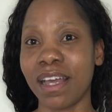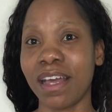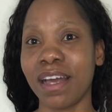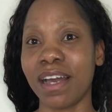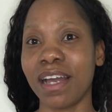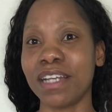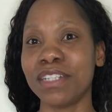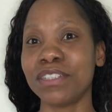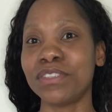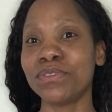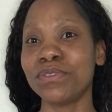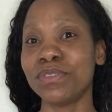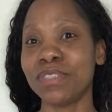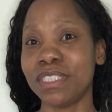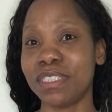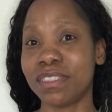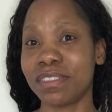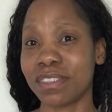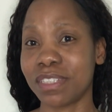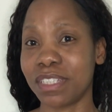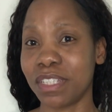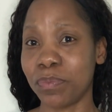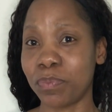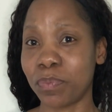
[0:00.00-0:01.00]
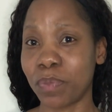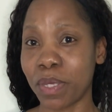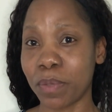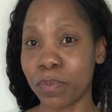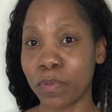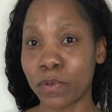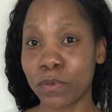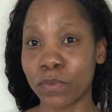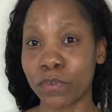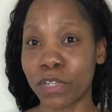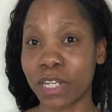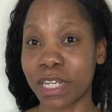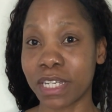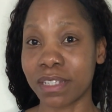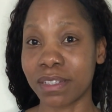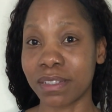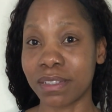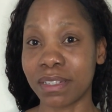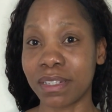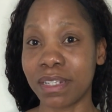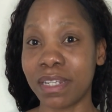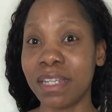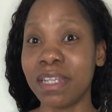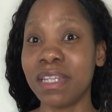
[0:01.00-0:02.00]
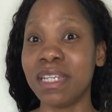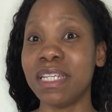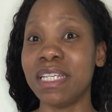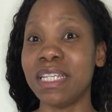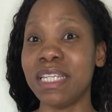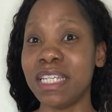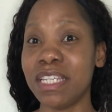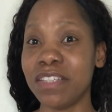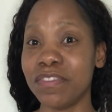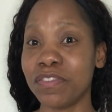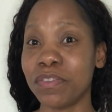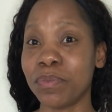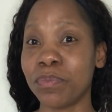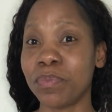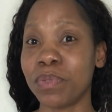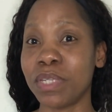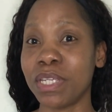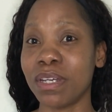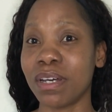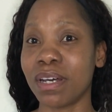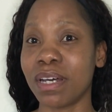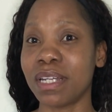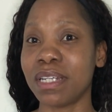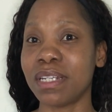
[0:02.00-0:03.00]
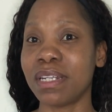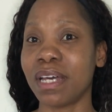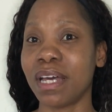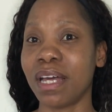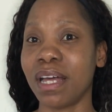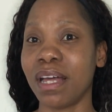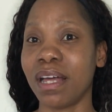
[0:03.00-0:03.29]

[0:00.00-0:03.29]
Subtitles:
I do need to keep paper record, even beyond